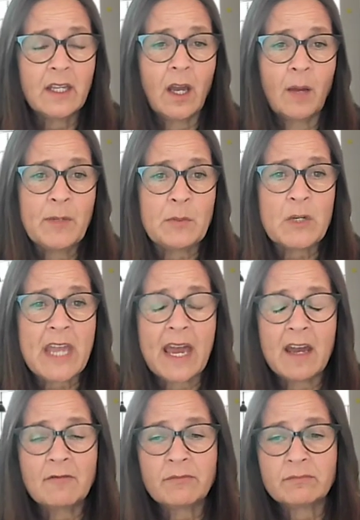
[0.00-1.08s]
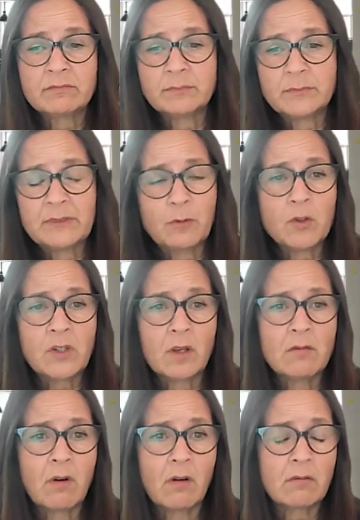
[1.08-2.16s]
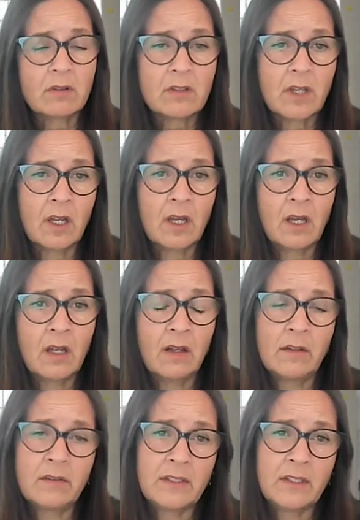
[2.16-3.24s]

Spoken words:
I mean, we've also got our